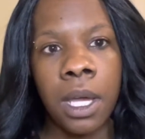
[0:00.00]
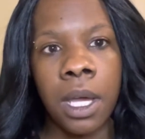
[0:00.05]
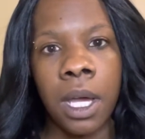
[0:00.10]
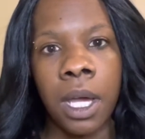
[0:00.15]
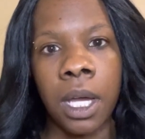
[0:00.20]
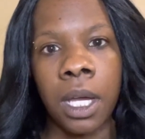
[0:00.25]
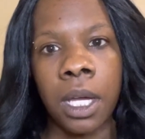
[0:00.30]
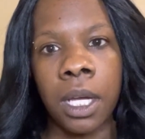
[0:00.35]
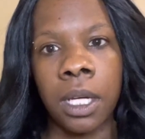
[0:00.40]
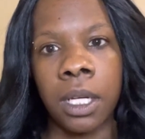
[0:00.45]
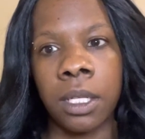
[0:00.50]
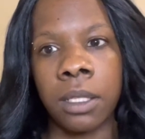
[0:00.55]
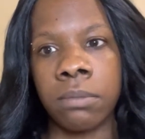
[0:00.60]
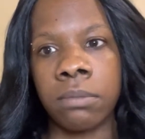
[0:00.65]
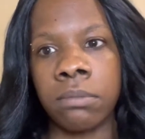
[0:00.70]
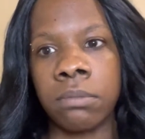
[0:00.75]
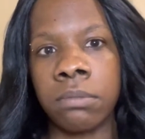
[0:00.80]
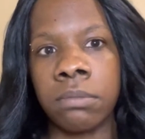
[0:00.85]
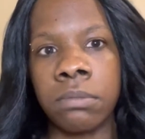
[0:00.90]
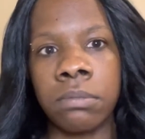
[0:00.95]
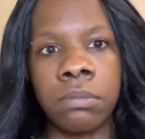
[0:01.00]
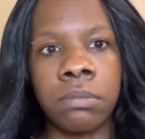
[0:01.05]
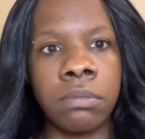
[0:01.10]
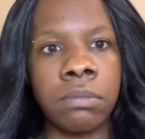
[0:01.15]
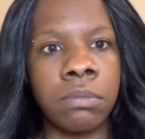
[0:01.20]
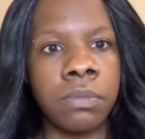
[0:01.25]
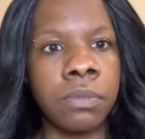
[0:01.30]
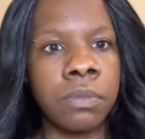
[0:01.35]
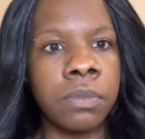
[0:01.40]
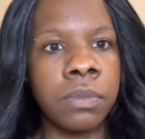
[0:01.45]

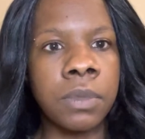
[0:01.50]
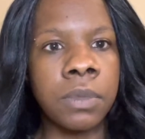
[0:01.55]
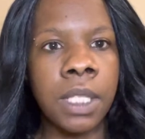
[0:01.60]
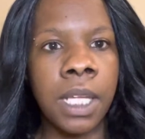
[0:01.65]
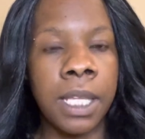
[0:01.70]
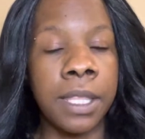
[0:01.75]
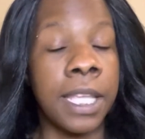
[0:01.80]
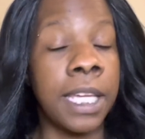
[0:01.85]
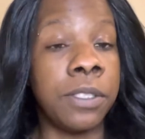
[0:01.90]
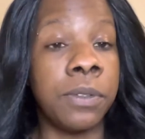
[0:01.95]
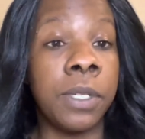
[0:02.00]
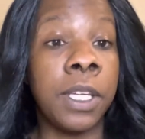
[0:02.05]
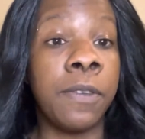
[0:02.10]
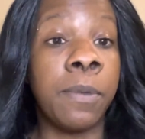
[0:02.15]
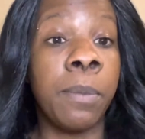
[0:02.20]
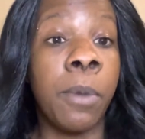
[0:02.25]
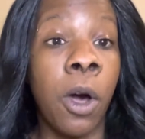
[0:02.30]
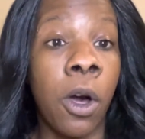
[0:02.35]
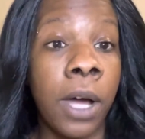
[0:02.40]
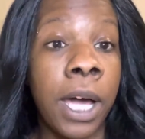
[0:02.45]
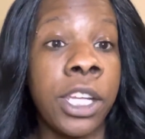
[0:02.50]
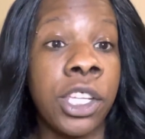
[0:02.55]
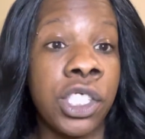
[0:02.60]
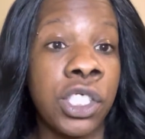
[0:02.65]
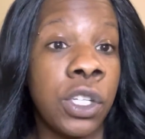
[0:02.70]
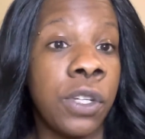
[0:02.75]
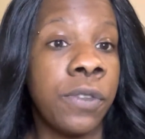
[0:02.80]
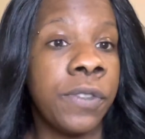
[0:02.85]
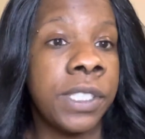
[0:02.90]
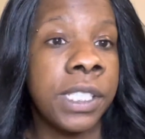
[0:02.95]
They do give him all kind of
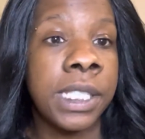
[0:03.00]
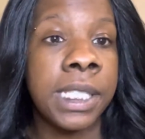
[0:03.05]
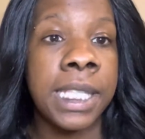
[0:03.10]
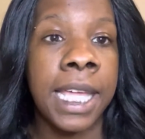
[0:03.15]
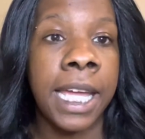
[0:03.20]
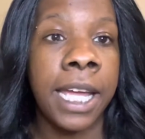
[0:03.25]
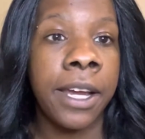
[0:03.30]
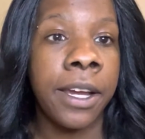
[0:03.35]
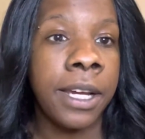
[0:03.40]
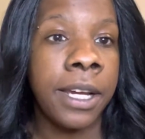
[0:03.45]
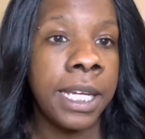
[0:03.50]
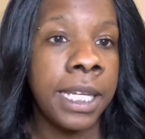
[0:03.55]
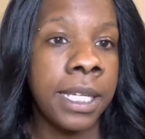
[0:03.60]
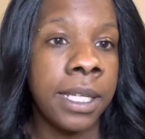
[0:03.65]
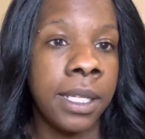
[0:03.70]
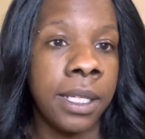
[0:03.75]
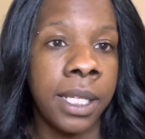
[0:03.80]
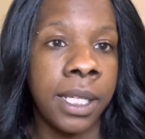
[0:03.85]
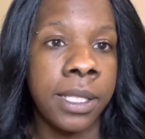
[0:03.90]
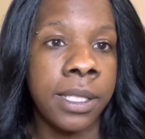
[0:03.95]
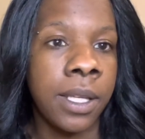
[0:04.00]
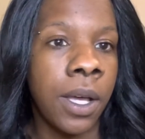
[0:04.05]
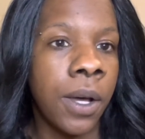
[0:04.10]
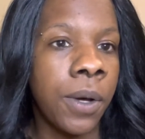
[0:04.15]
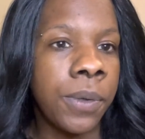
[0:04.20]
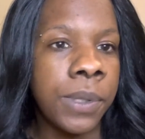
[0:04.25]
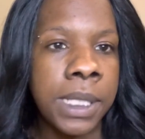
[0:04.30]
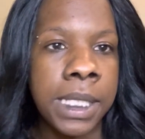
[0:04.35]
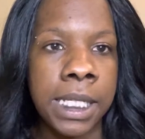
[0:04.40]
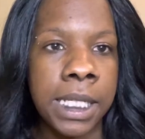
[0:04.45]
services there. He gets
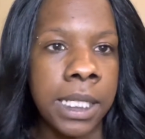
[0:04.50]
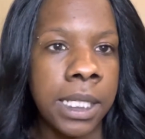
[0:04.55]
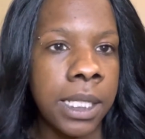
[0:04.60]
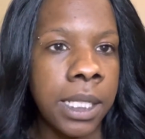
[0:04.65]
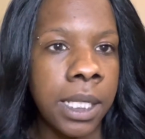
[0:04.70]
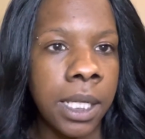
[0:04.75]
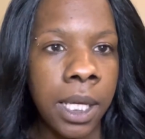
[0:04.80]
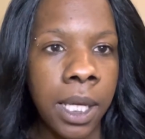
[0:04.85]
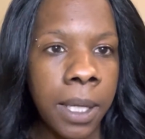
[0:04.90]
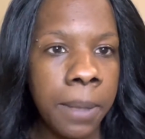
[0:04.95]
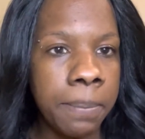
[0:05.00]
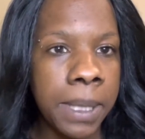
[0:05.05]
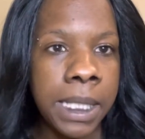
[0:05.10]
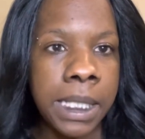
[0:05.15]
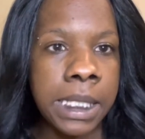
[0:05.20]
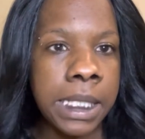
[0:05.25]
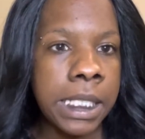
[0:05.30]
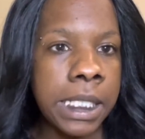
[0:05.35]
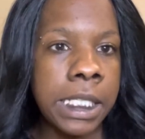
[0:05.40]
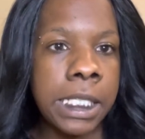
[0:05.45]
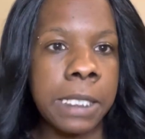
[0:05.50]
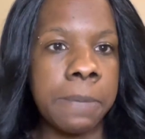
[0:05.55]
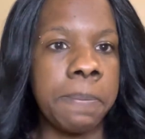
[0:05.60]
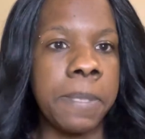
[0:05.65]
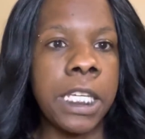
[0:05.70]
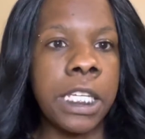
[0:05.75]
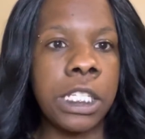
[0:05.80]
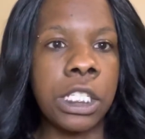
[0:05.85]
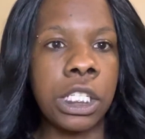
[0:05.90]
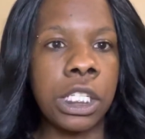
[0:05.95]
OT, PT,
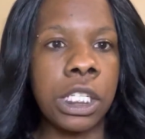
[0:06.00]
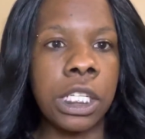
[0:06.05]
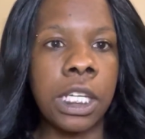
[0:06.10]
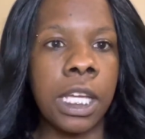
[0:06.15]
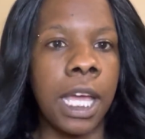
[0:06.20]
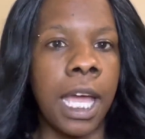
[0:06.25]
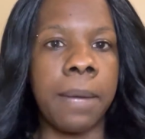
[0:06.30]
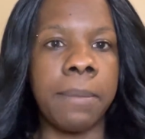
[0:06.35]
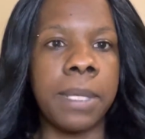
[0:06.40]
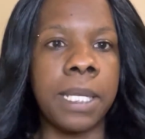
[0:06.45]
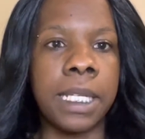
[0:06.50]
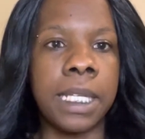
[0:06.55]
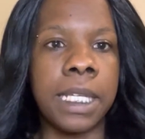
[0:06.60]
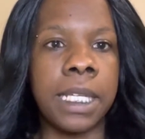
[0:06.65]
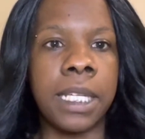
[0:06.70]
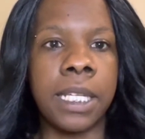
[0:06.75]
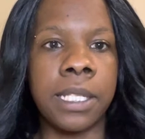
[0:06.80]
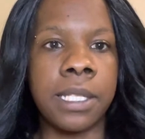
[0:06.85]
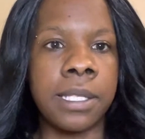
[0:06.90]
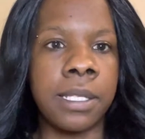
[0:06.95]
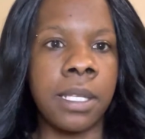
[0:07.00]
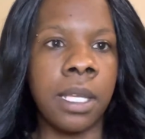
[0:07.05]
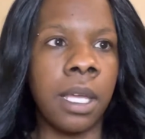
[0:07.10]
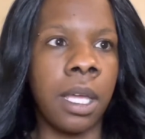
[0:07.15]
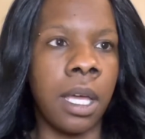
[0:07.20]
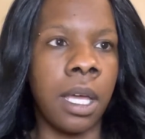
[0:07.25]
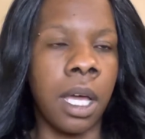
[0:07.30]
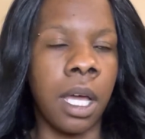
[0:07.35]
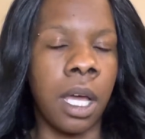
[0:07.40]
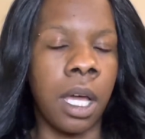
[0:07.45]
speech. I mean, he
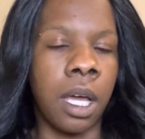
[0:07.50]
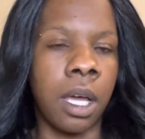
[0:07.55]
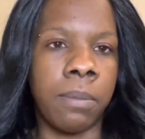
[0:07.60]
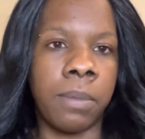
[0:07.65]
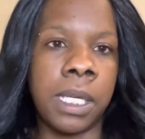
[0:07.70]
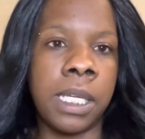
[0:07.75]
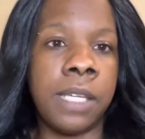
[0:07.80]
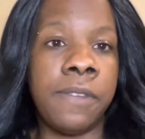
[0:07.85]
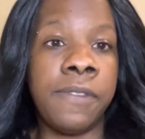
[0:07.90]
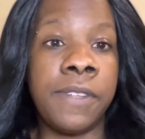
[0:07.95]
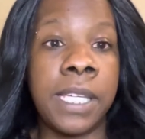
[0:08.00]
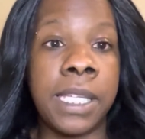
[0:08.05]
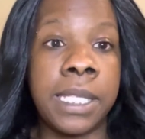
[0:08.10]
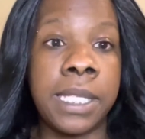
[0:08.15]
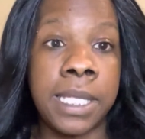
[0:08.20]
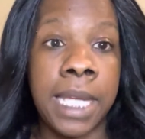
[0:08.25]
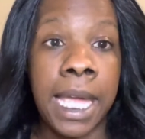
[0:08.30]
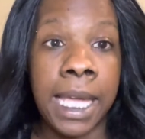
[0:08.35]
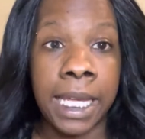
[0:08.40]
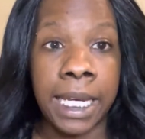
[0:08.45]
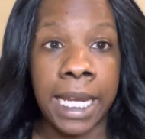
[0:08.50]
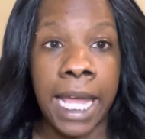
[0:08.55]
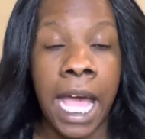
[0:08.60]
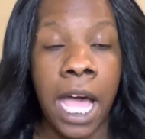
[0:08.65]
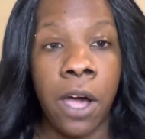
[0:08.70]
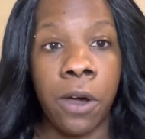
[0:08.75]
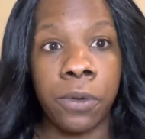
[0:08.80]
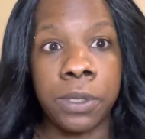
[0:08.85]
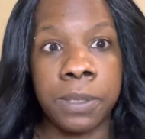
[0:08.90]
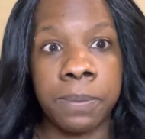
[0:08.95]
even gets taken
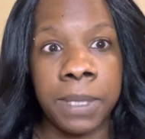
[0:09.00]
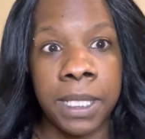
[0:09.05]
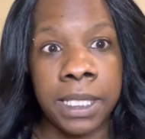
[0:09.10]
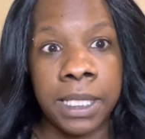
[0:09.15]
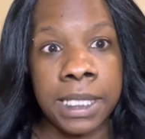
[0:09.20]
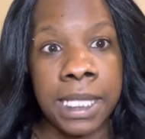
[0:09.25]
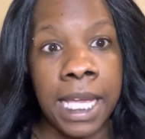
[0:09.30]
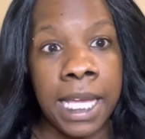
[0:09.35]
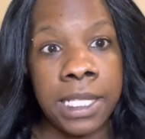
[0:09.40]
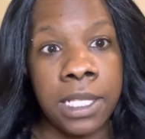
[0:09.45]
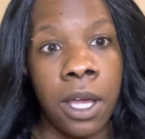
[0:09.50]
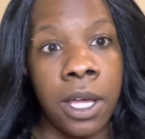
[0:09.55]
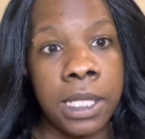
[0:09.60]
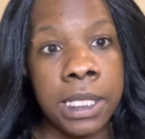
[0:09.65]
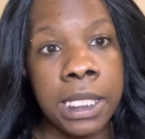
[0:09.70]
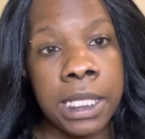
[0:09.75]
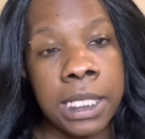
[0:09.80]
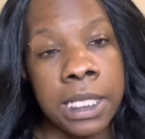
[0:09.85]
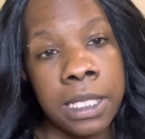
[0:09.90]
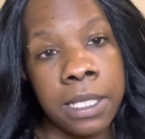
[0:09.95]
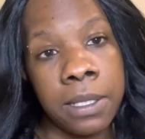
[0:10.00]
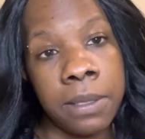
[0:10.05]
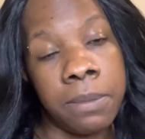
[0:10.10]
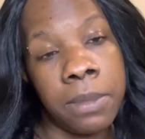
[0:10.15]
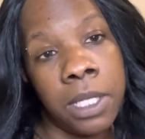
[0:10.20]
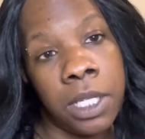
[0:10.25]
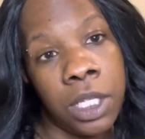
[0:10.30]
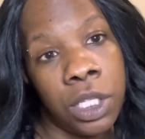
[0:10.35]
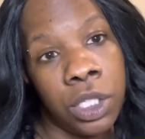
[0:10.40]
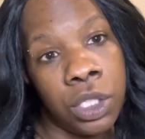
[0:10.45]
out because he has autism
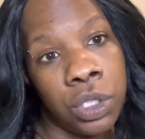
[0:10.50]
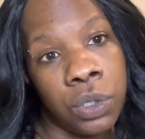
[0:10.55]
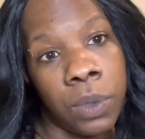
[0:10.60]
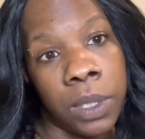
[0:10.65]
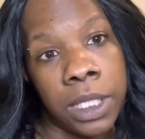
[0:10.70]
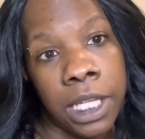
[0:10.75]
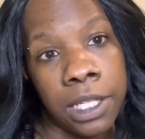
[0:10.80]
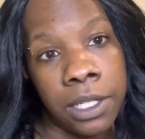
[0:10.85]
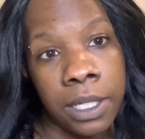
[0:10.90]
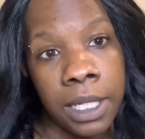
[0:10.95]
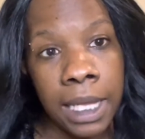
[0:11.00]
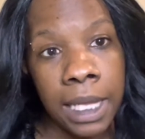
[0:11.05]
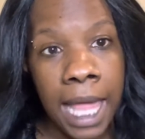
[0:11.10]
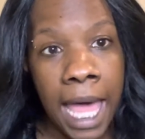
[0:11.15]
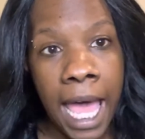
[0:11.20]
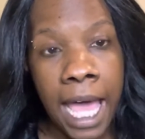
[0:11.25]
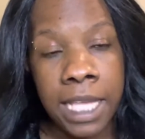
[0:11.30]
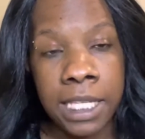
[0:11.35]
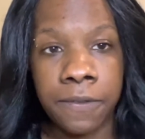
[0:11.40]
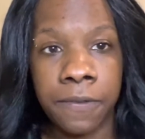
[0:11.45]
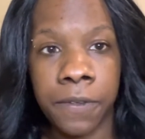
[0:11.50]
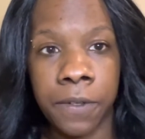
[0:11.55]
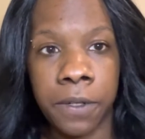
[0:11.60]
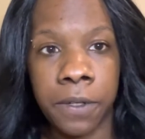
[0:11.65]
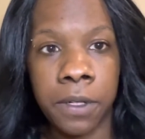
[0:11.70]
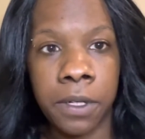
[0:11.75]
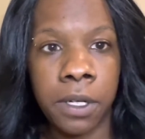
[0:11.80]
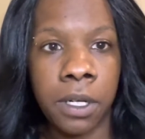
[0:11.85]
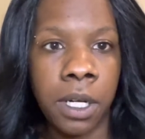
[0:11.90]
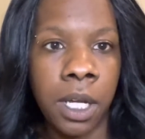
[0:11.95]
to another class
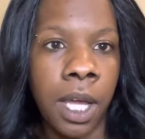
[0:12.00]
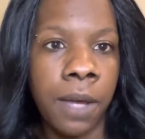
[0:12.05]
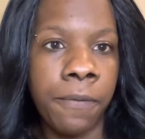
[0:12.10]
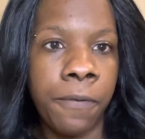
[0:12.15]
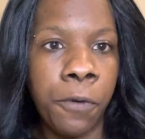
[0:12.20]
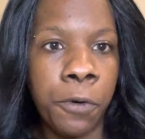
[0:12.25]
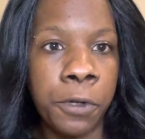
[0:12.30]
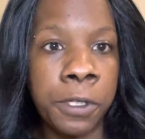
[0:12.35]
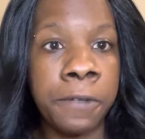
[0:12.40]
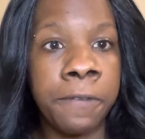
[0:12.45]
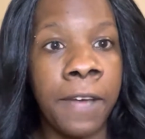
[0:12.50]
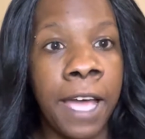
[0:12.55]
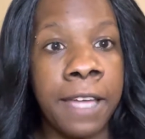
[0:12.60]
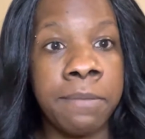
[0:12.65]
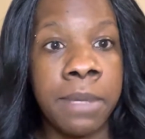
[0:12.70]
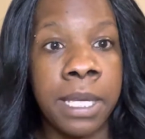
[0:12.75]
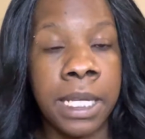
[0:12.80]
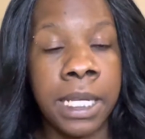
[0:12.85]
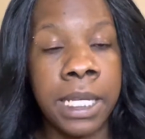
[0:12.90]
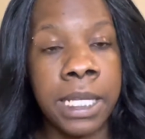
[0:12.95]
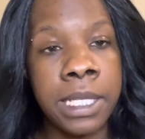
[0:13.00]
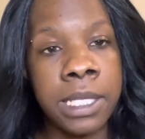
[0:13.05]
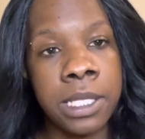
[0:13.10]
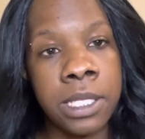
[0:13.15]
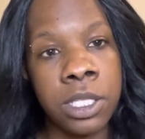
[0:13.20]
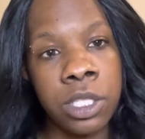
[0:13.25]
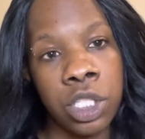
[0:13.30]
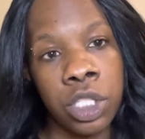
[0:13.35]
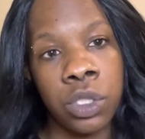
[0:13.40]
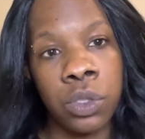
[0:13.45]
for 45 minutes
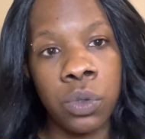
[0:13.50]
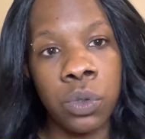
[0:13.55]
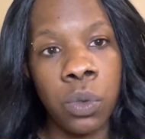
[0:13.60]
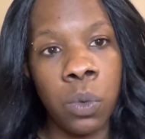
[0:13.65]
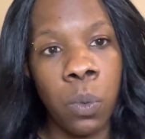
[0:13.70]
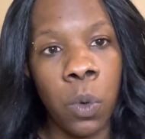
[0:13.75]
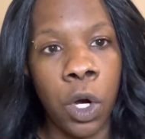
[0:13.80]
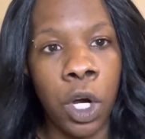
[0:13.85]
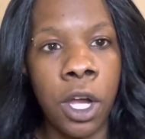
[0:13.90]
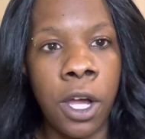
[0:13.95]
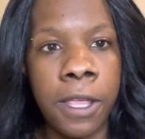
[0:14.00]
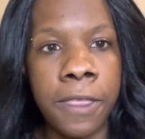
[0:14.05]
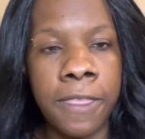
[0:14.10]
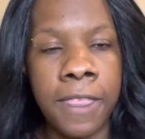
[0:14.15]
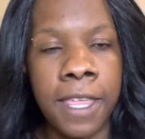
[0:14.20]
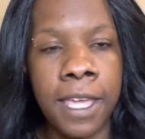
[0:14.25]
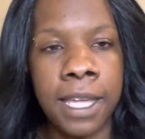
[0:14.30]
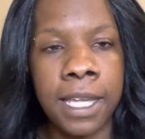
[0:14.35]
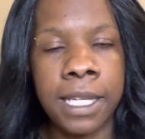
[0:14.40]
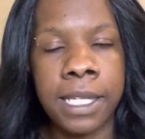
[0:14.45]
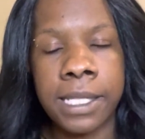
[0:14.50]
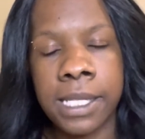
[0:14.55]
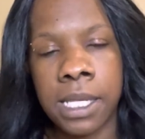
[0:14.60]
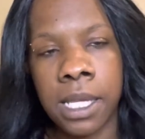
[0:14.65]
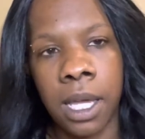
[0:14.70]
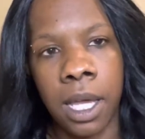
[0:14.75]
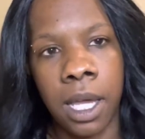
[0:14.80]
to work on things.